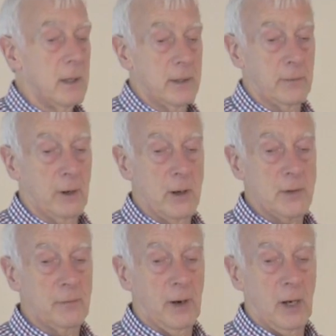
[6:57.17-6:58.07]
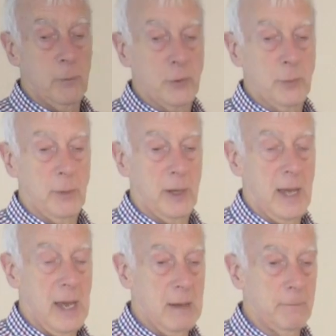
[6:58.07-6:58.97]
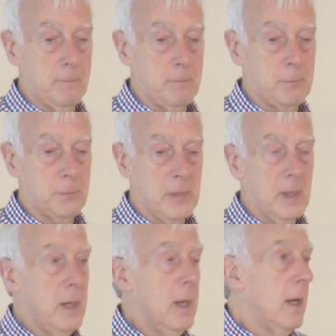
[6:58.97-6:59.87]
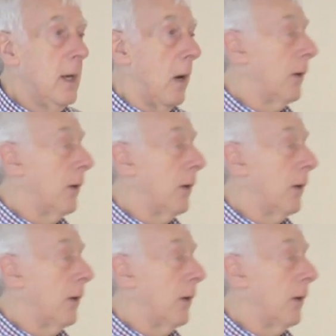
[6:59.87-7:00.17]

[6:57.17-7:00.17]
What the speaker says: different kinds of variables we might have. I'll